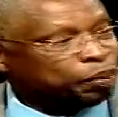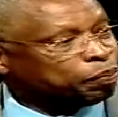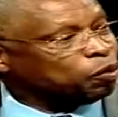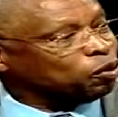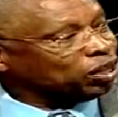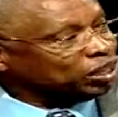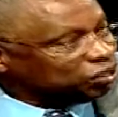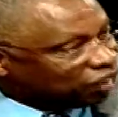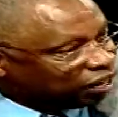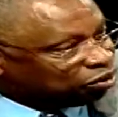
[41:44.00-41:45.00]
people who got the
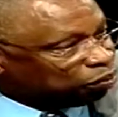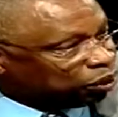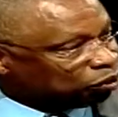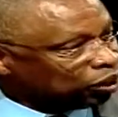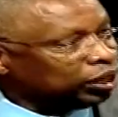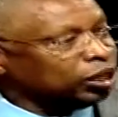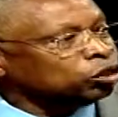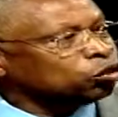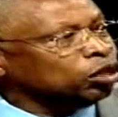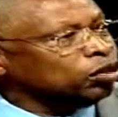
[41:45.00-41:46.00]
drug will be cured.
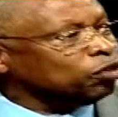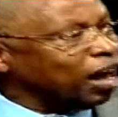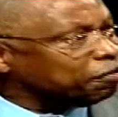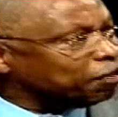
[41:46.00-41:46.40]
So if you have